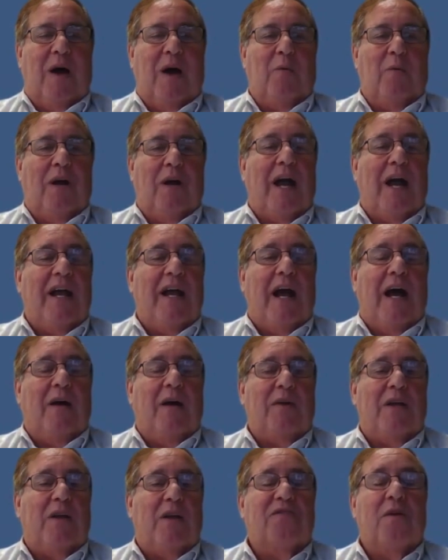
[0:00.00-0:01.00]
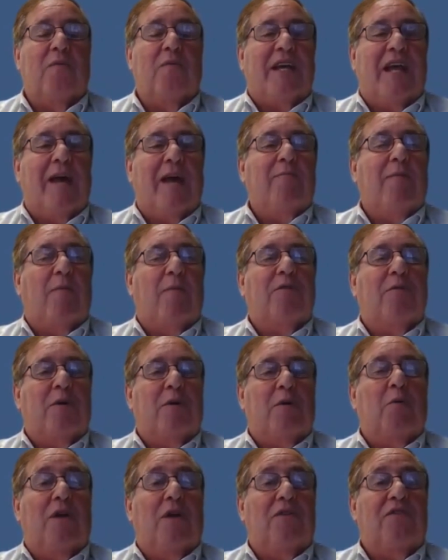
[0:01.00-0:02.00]
when I, you know, somebody came up to
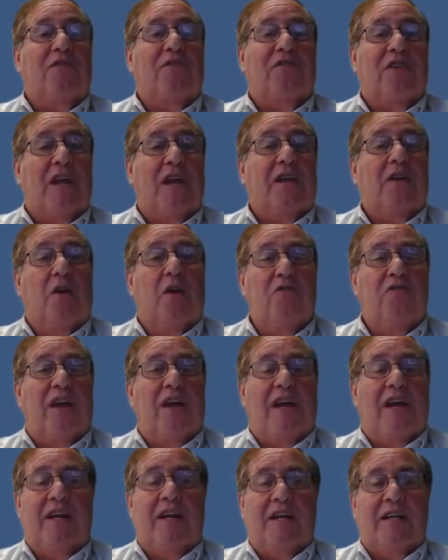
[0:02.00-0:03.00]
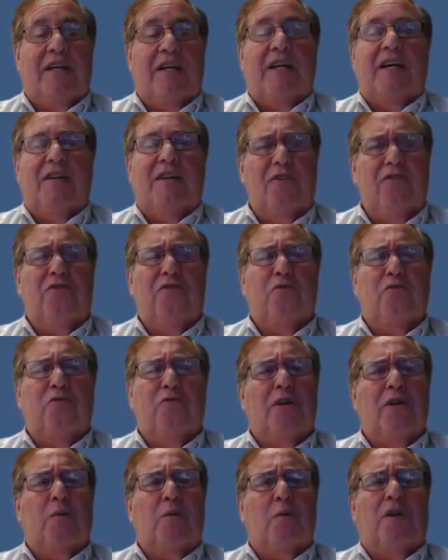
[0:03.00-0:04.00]
me once and said, you know, Jan, this is
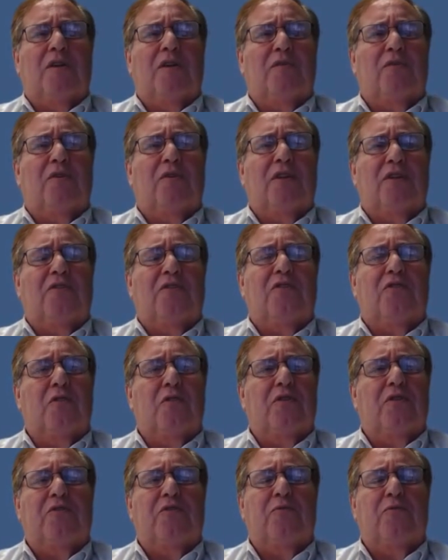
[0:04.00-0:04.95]
really wonderful that you do.